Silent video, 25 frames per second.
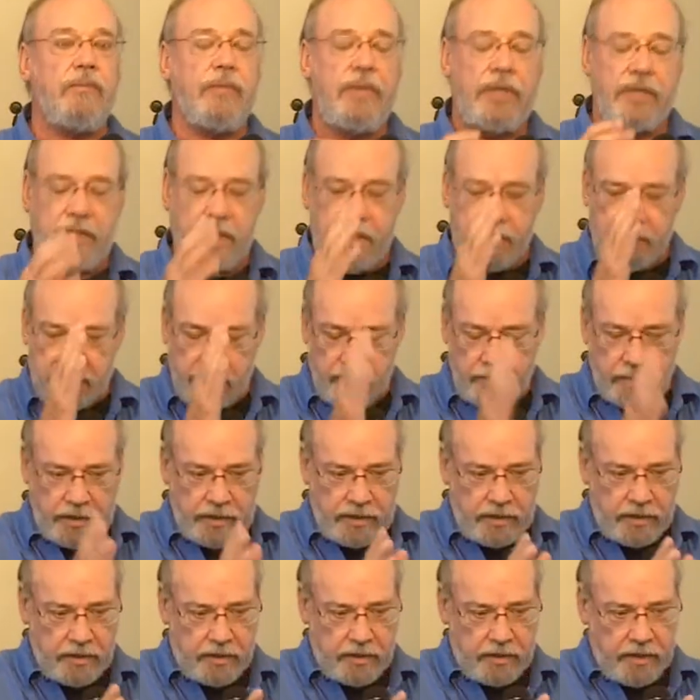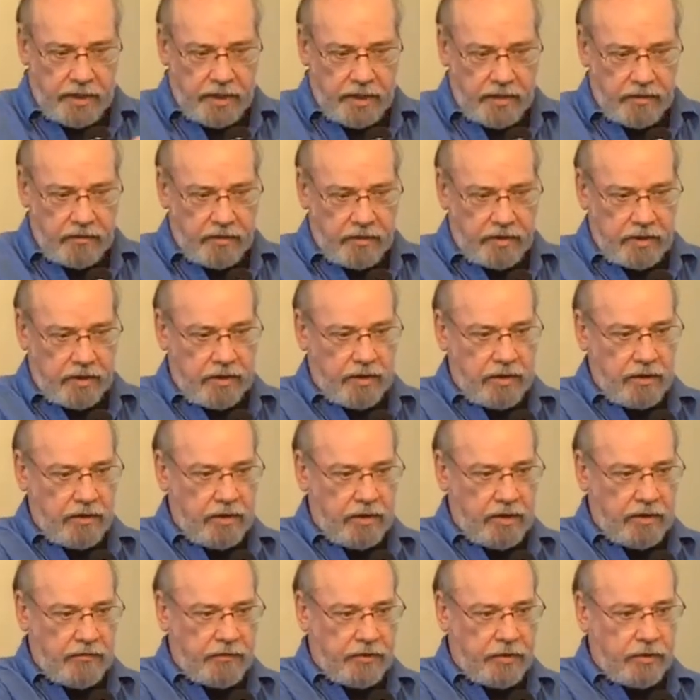Because now,
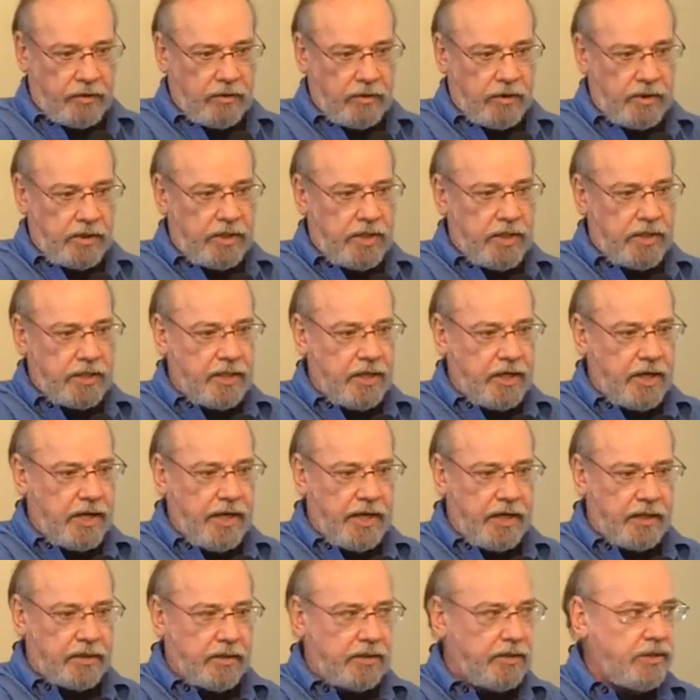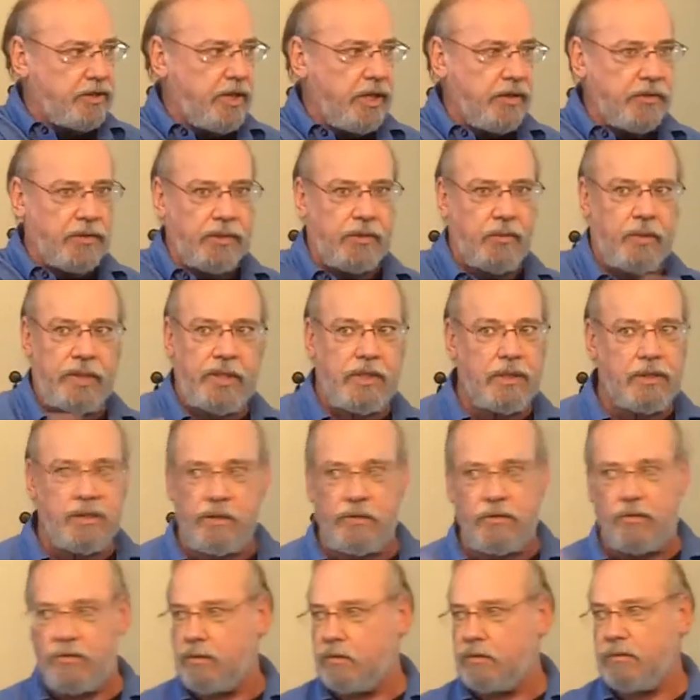if the Lord doesn't act, there's nothing we can
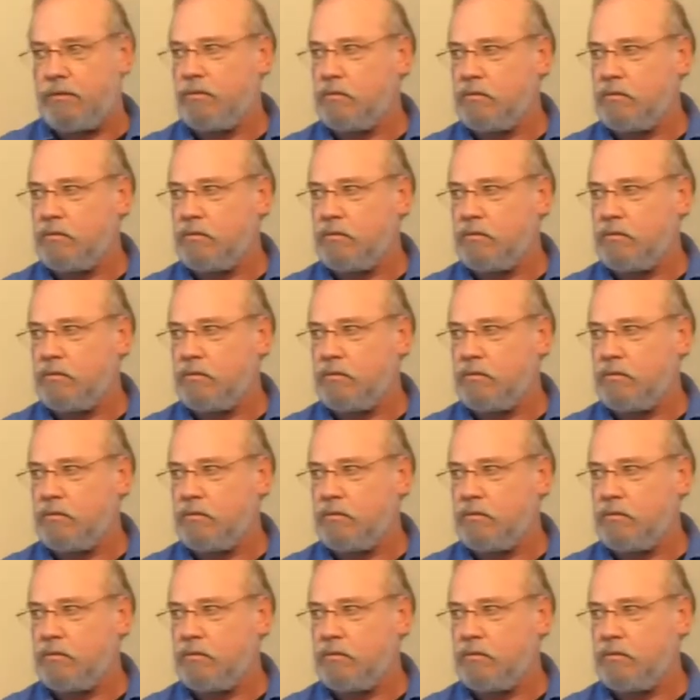do.